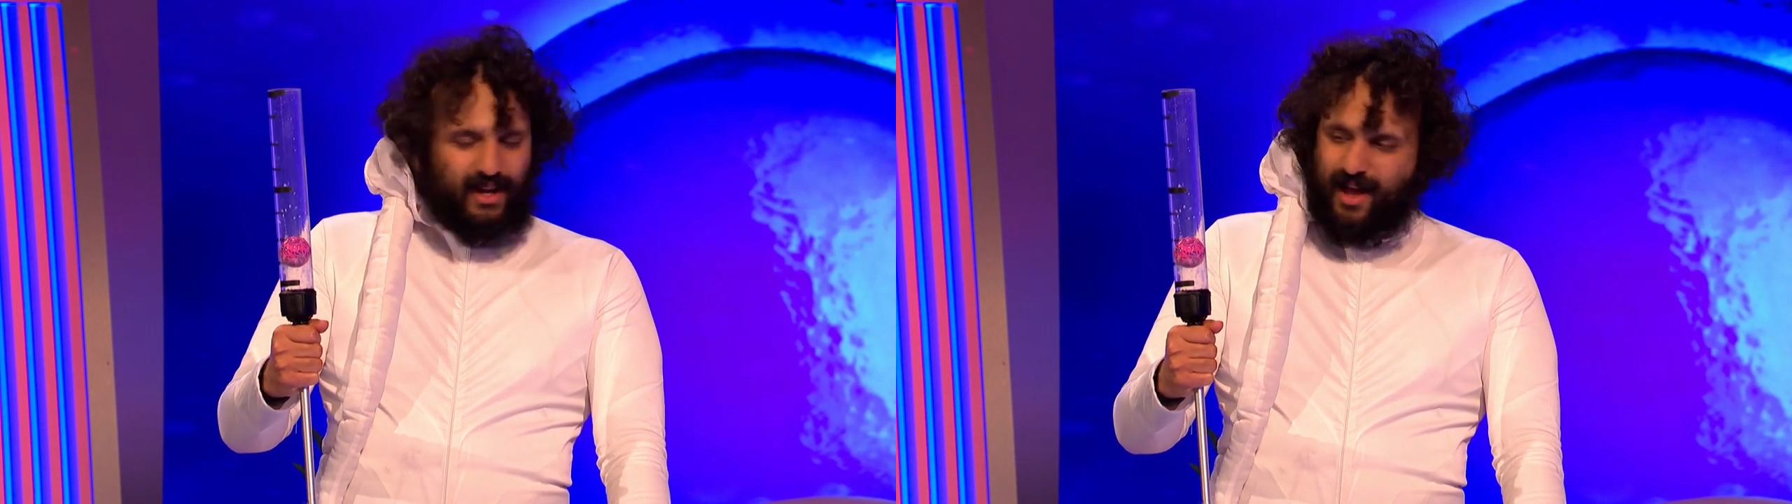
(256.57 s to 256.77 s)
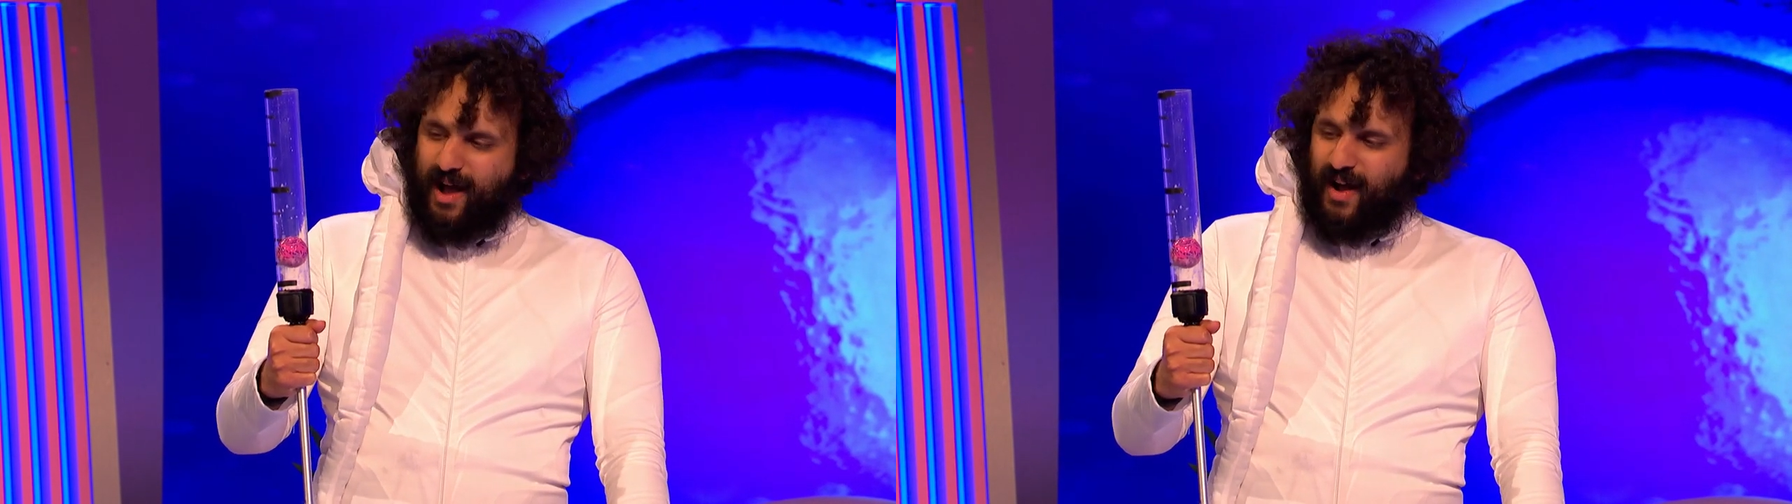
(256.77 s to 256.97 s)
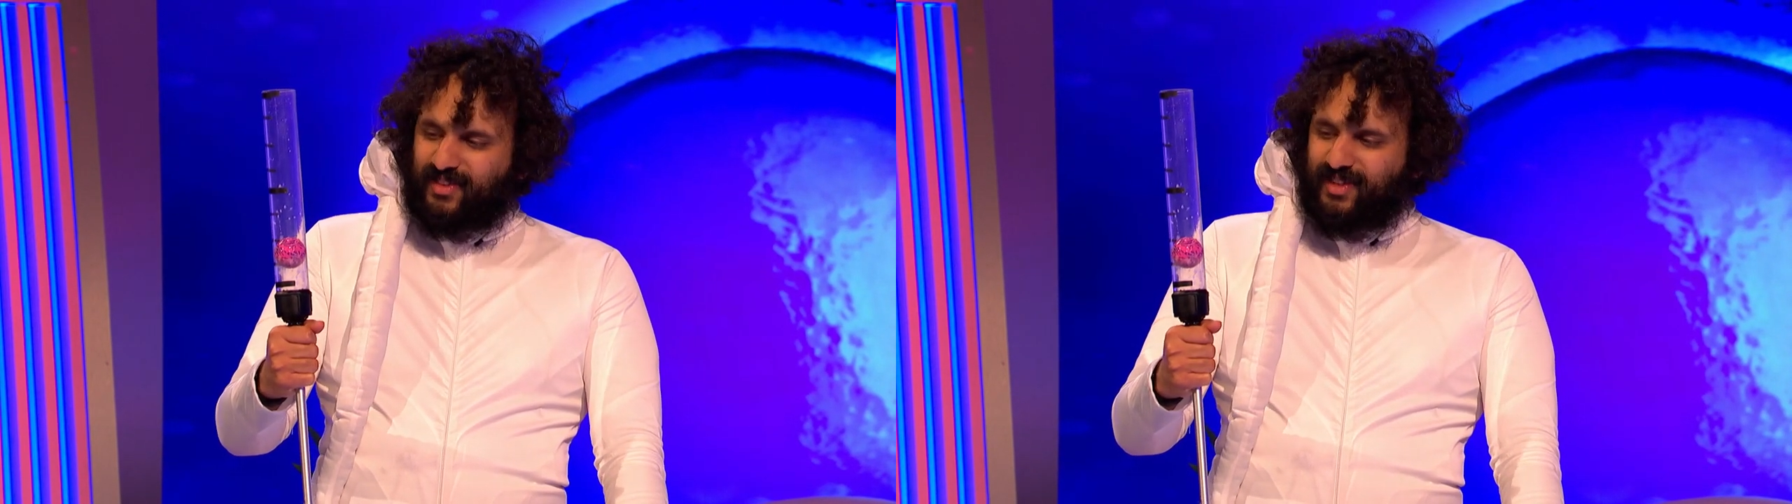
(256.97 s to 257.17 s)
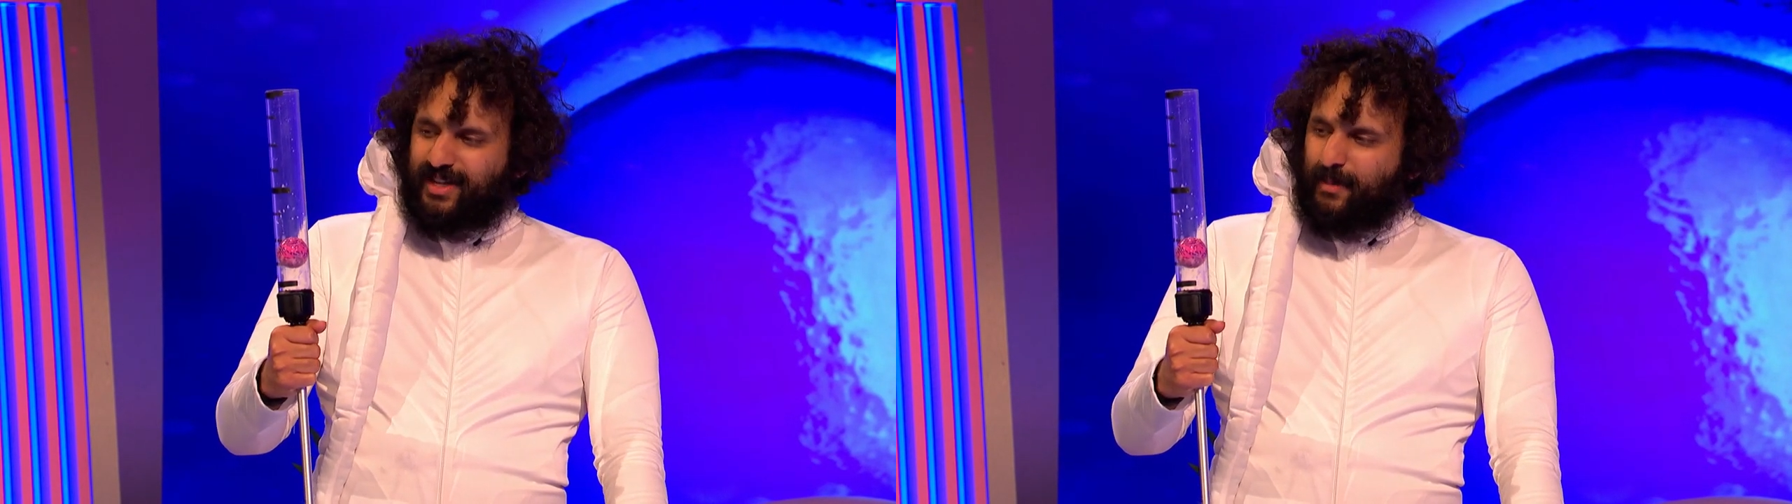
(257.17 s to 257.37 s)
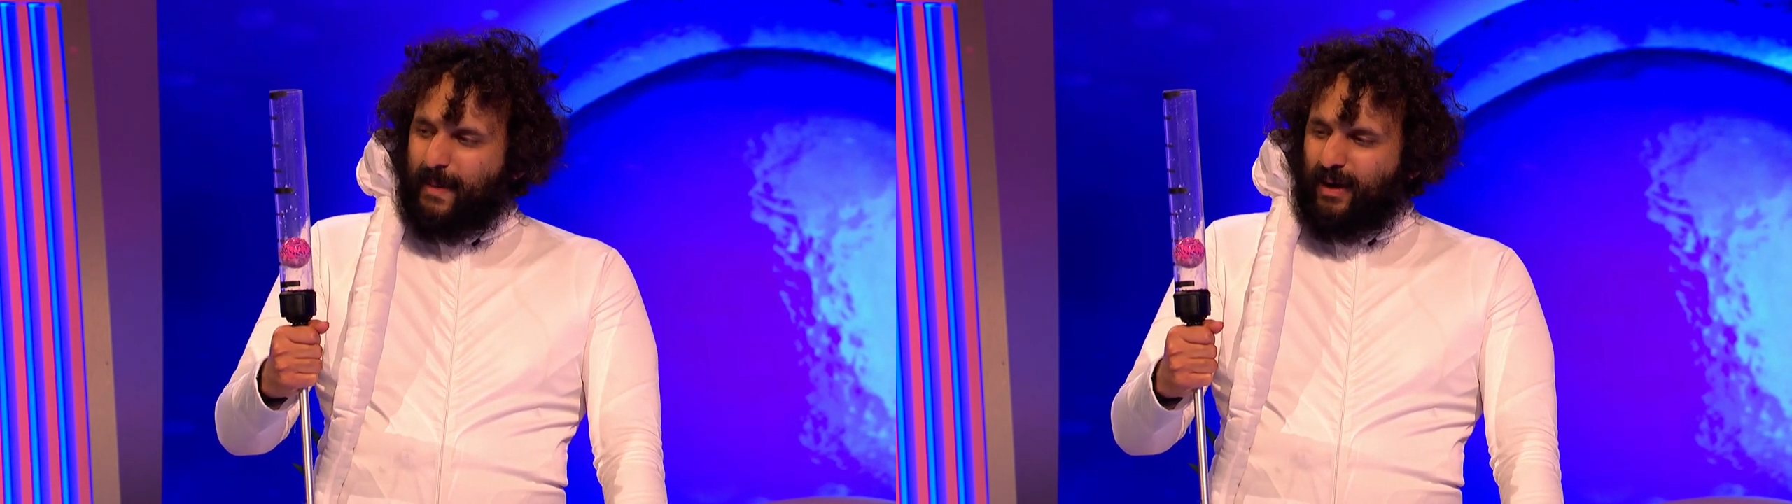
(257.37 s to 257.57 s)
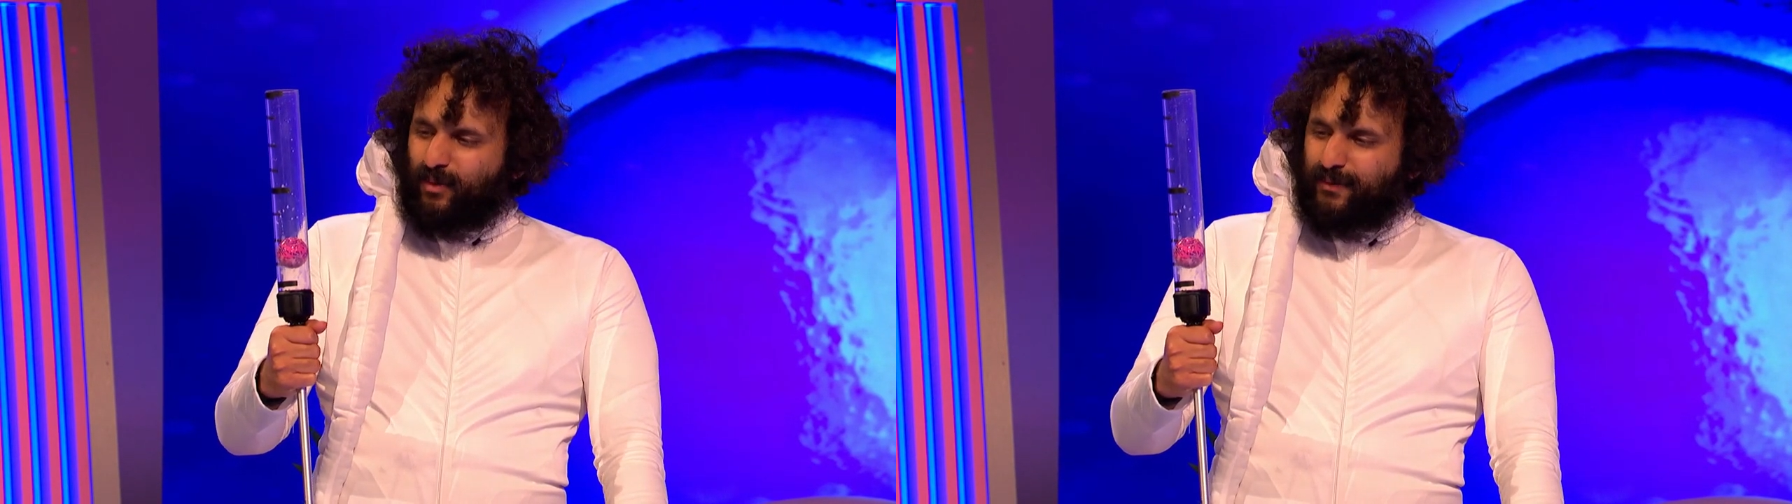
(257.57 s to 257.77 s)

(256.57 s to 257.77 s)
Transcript: I think about